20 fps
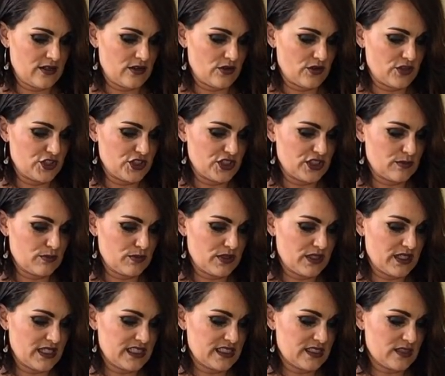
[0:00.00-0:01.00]
or just
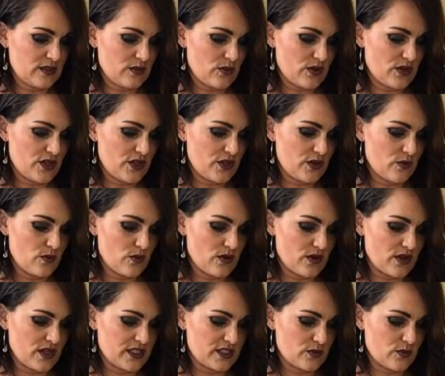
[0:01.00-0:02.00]
place it where you
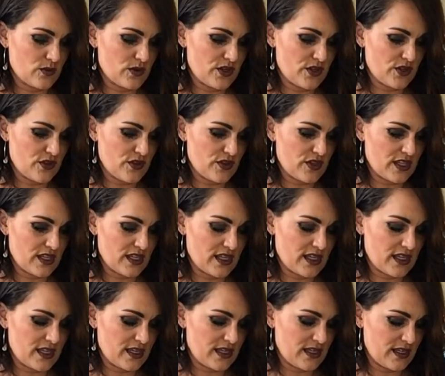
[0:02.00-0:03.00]
want, where you
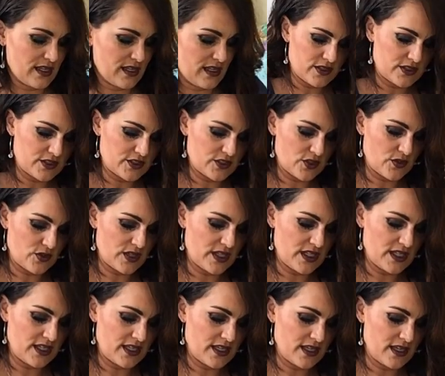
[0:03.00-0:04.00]
think, so
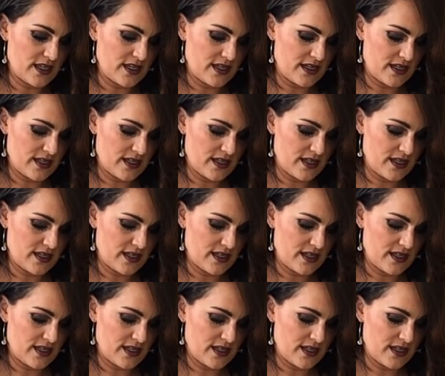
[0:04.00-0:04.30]
he